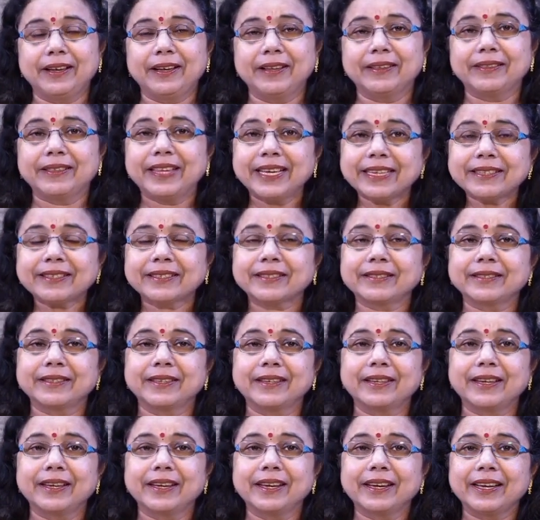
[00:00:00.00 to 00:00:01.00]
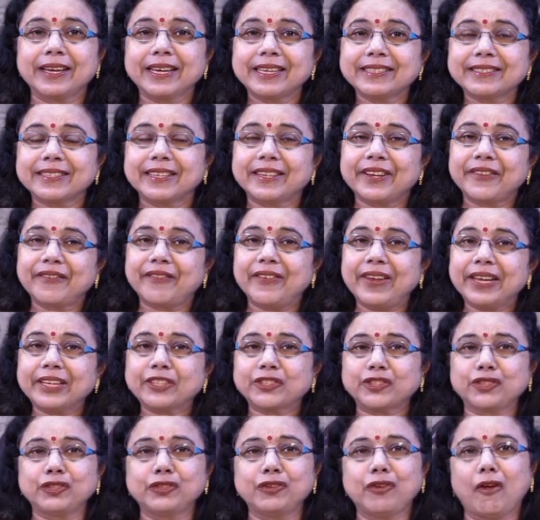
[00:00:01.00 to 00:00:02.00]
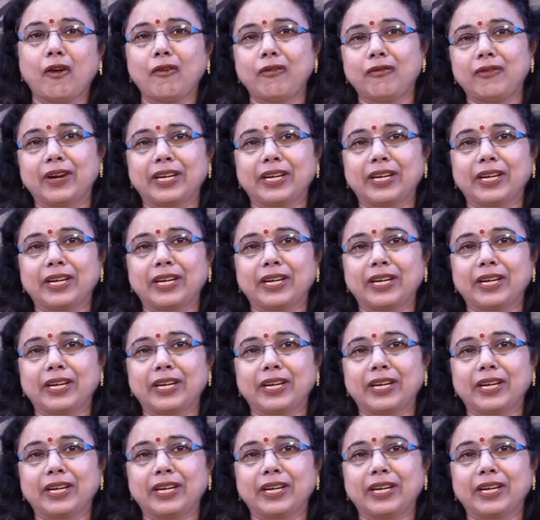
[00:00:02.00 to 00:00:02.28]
This is a reflection of